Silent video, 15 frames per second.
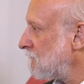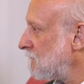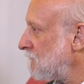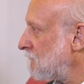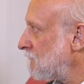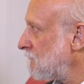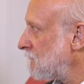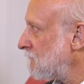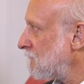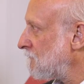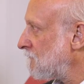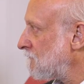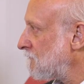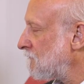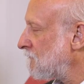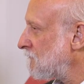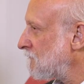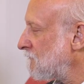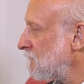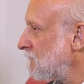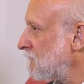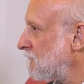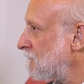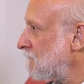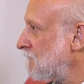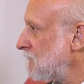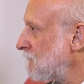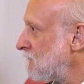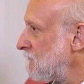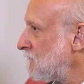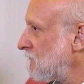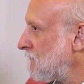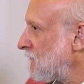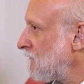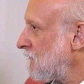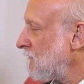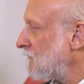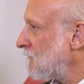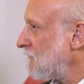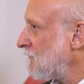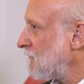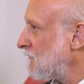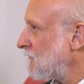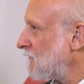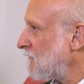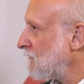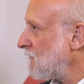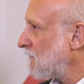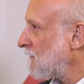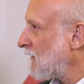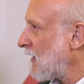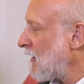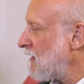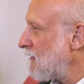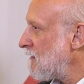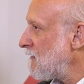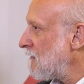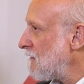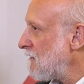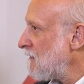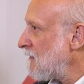The person shown says nothing.